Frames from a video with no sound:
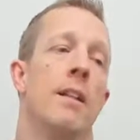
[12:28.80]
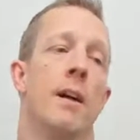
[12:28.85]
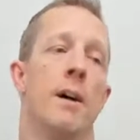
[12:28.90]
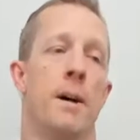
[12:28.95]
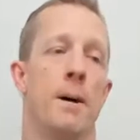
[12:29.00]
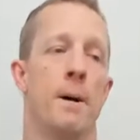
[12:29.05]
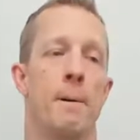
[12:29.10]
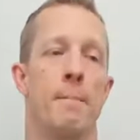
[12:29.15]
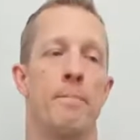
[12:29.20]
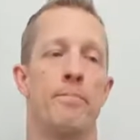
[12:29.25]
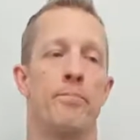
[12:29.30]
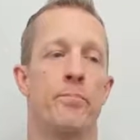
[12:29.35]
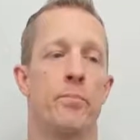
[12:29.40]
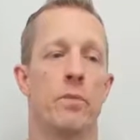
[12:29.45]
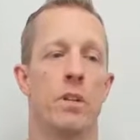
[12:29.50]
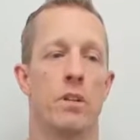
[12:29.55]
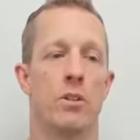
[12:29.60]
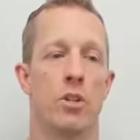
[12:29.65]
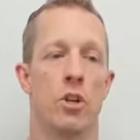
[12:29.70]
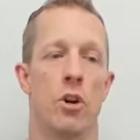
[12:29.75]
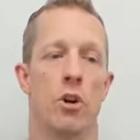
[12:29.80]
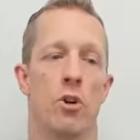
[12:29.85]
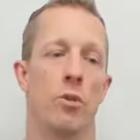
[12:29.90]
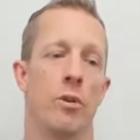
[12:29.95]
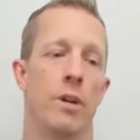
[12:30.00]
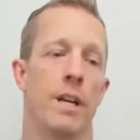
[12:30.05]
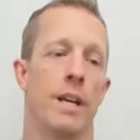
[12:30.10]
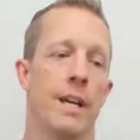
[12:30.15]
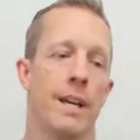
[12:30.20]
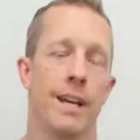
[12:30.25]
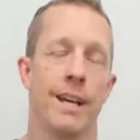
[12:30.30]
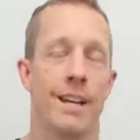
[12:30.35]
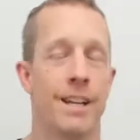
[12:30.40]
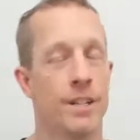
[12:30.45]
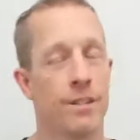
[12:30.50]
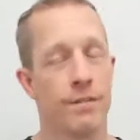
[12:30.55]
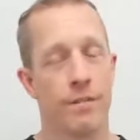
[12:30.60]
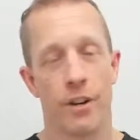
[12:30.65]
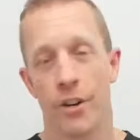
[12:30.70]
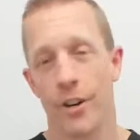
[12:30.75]
um, so it, it
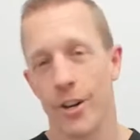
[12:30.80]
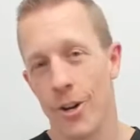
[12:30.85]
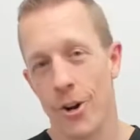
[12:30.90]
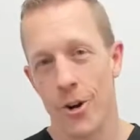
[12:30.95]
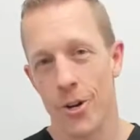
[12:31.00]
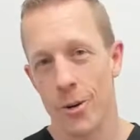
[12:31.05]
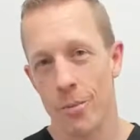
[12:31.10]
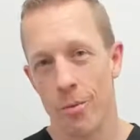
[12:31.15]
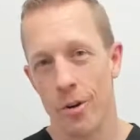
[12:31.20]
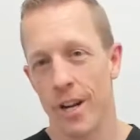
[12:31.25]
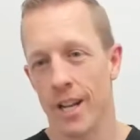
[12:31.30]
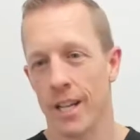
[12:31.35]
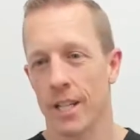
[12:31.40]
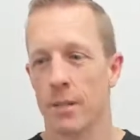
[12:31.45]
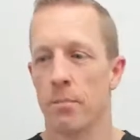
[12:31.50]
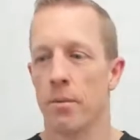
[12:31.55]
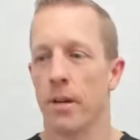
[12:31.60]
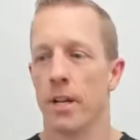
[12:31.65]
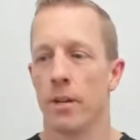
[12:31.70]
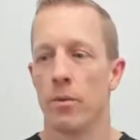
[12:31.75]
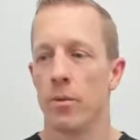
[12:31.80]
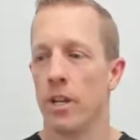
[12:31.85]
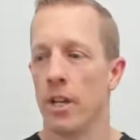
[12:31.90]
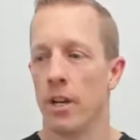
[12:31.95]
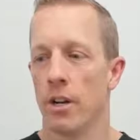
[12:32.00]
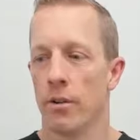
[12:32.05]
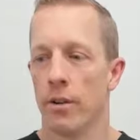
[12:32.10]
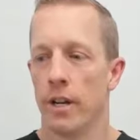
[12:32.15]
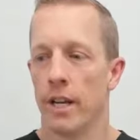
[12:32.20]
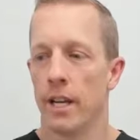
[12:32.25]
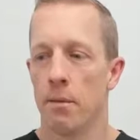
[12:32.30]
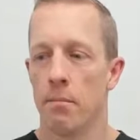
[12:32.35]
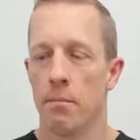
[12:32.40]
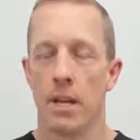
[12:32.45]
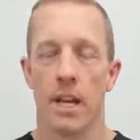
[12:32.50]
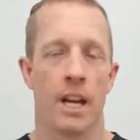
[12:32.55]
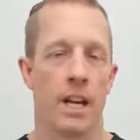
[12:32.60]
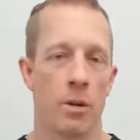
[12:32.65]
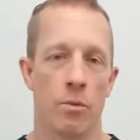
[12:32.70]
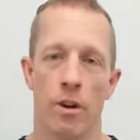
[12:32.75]
is very hard to predict, but you know it can
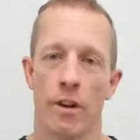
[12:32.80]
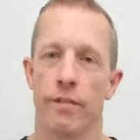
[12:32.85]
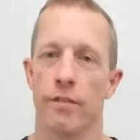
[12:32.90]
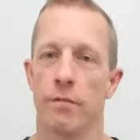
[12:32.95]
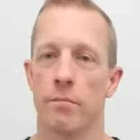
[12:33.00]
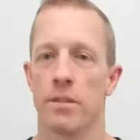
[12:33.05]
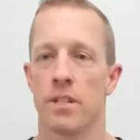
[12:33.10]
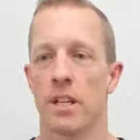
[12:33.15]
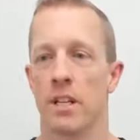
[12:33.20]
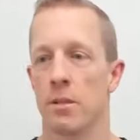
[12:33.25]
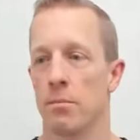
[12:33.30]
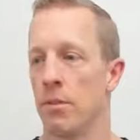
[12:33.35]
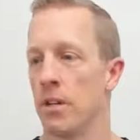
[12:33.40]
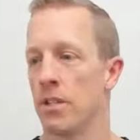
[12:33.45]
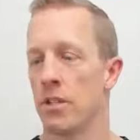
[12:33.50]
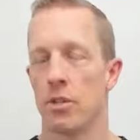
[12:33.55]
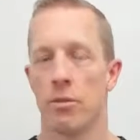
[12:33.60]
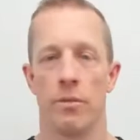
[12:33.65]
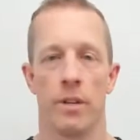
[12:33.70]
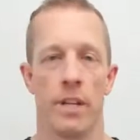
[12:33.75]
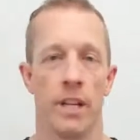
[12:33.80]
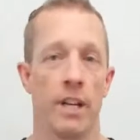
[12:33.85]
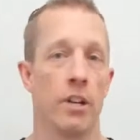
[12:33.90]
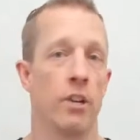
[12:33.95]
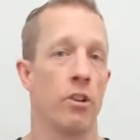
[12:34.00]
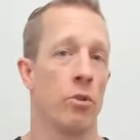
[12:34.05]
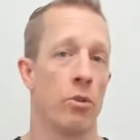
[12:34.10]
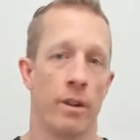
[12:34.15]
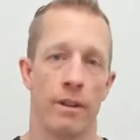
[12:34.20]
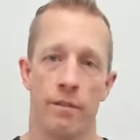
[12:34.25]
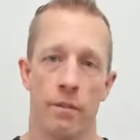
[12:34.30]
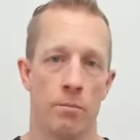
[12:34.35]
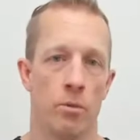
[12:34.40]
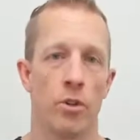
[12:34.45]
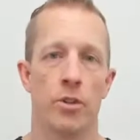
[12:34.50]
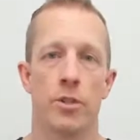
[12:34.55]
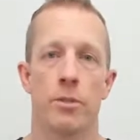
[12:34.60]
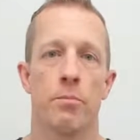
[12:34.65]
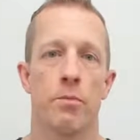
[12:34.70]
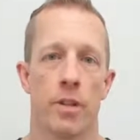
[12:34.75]
be anywhere from six months to a year or even
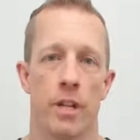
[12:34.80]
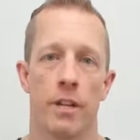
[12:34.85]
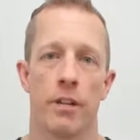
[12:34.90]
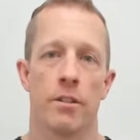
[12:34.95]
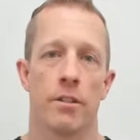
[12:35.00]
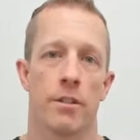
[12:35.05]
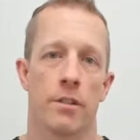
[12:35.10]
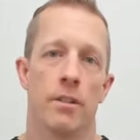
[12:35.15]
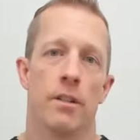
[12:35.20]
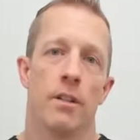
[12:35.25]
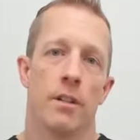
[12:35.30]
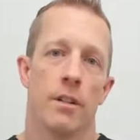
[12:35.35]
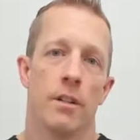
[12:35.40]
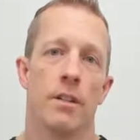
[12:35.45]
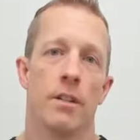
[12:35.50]
multiple years.